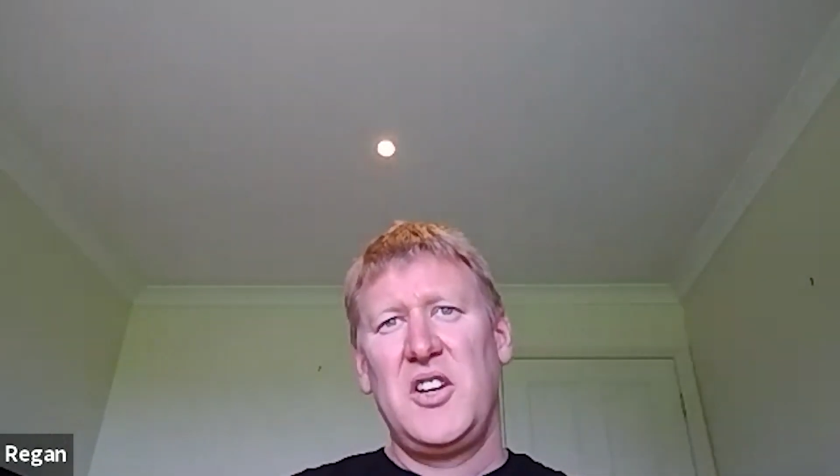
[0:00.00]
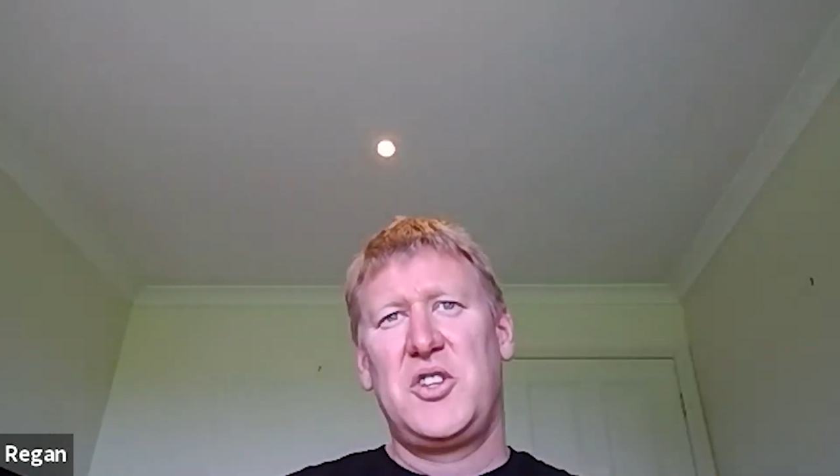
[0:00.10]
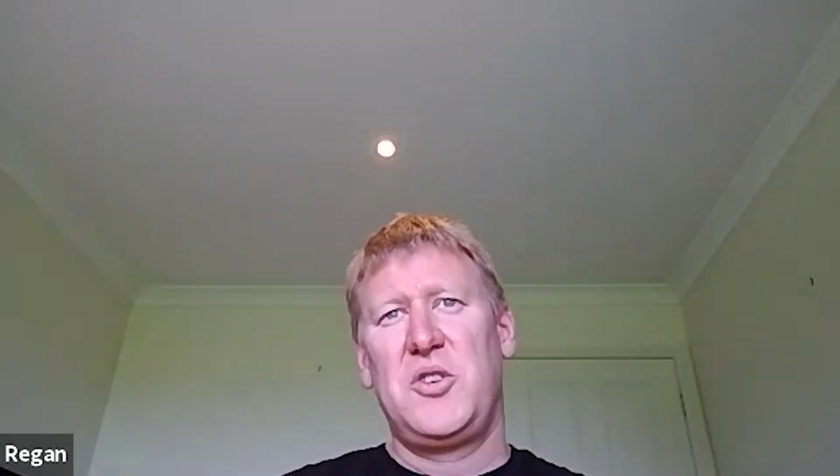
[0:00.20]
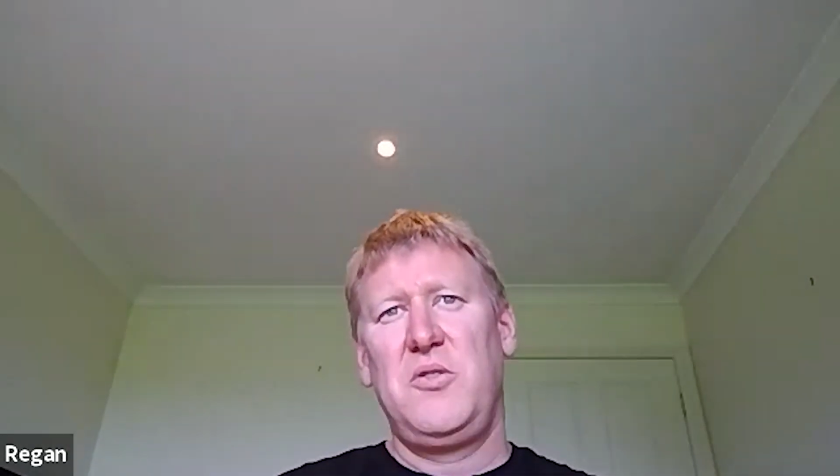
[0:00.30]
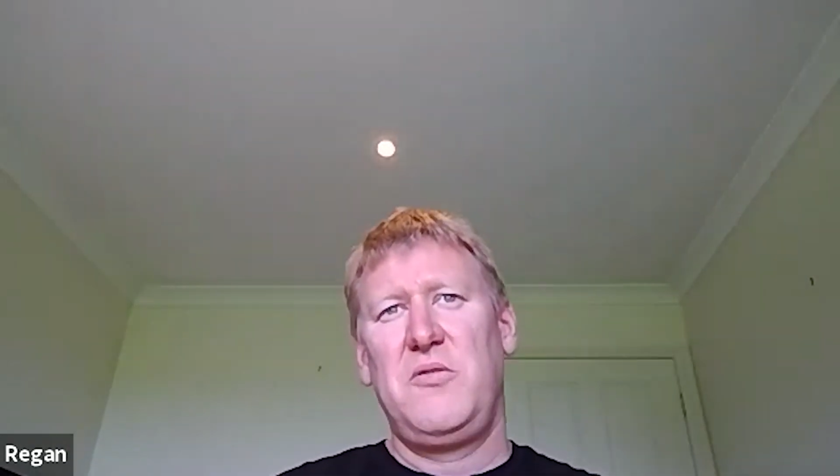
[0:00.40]

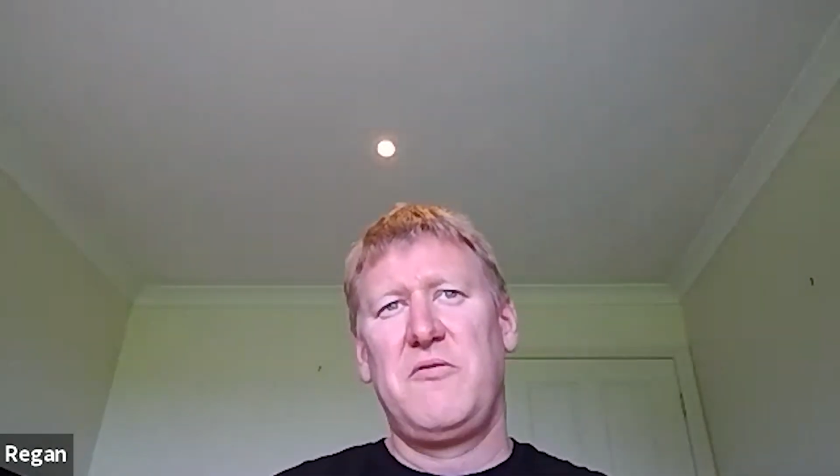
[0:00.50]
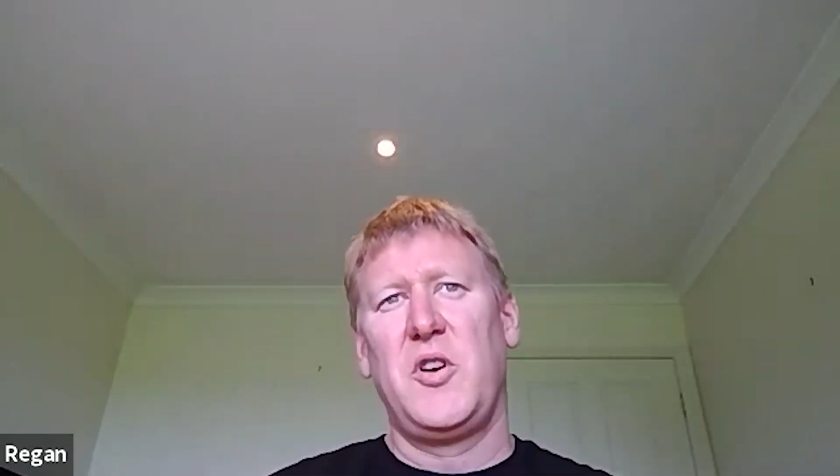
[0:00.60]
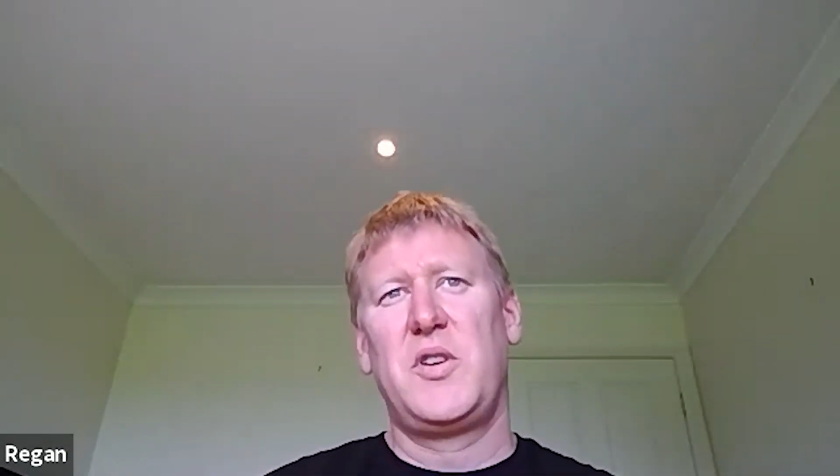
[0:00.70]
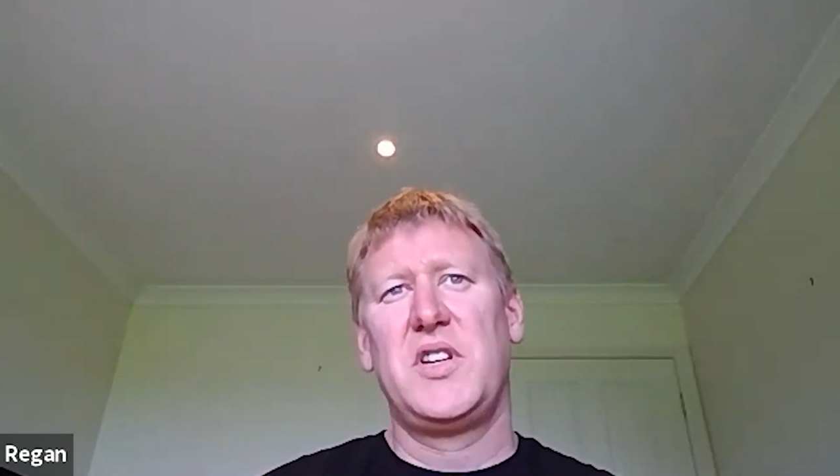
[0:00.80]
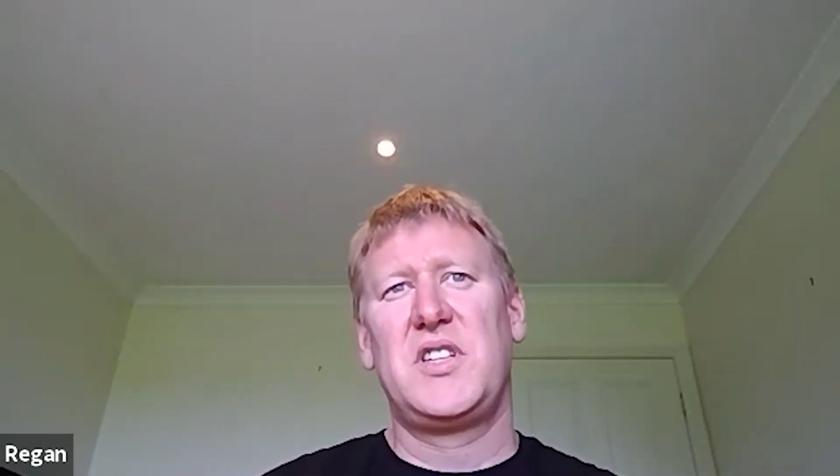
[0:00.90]
to
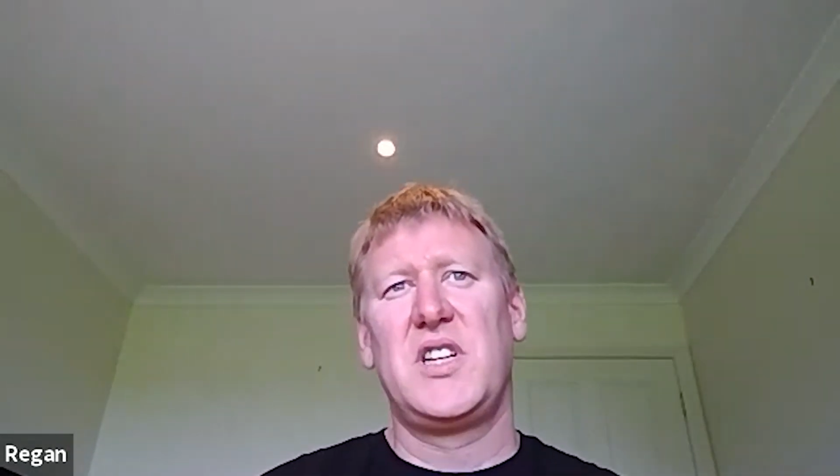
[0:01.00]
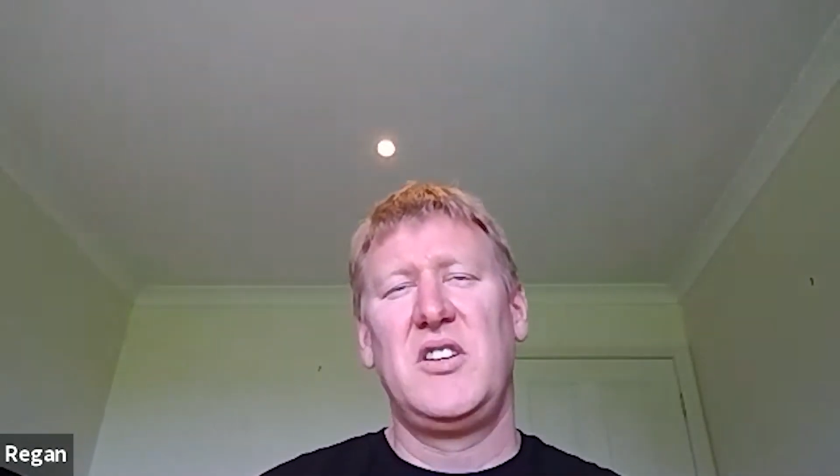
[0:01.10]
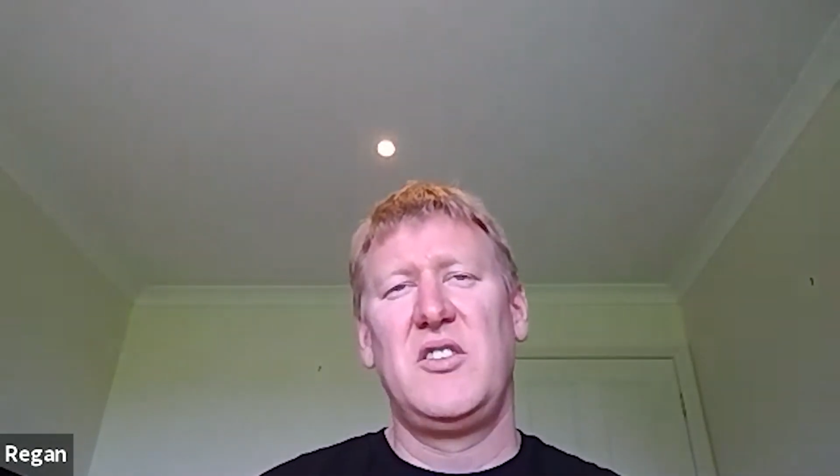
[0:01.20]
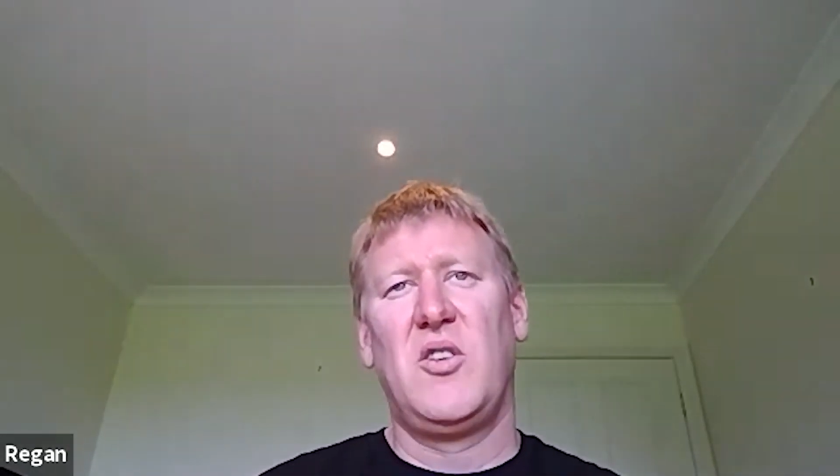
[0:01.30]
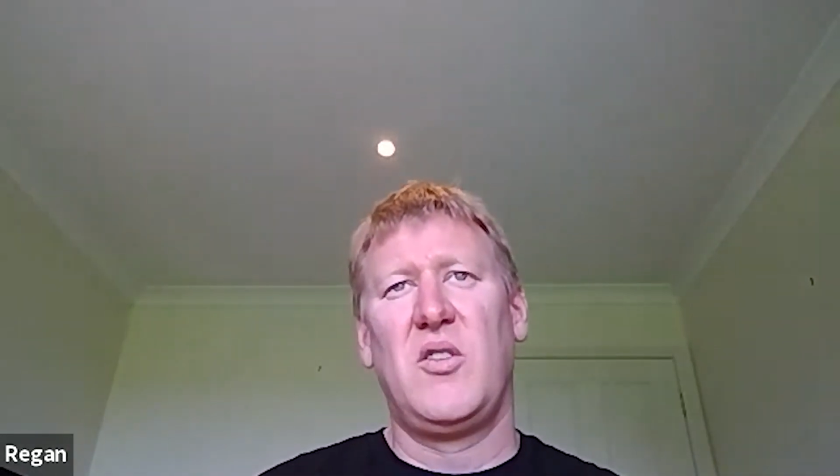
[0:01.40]
focus
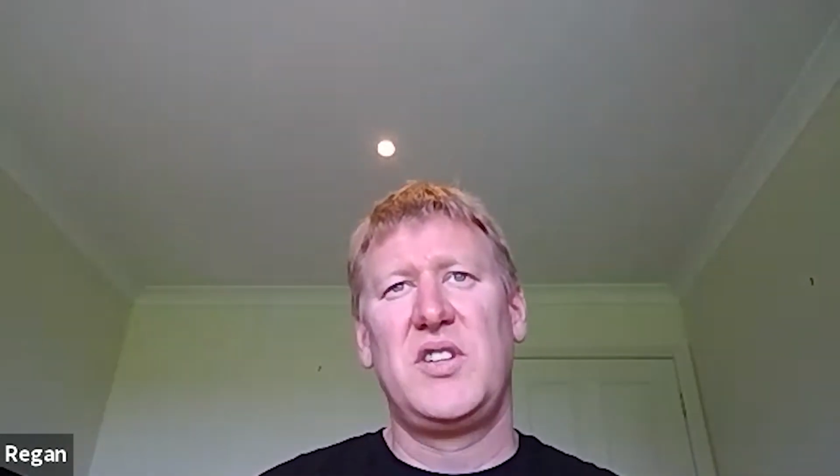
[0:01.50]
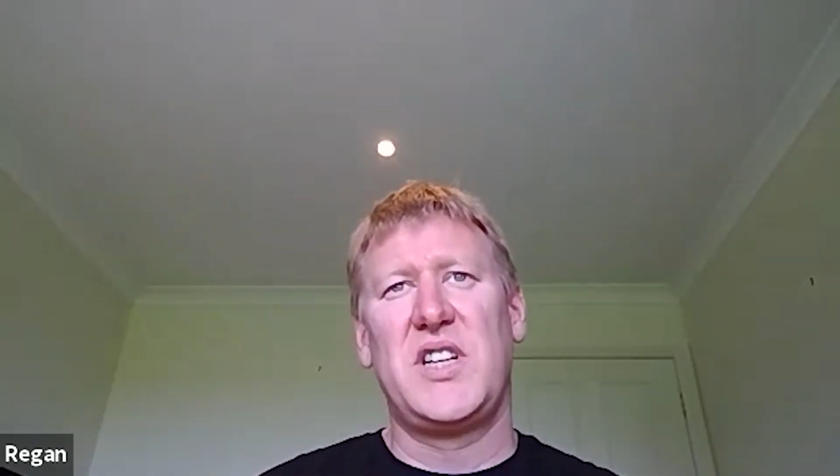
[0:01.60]
in on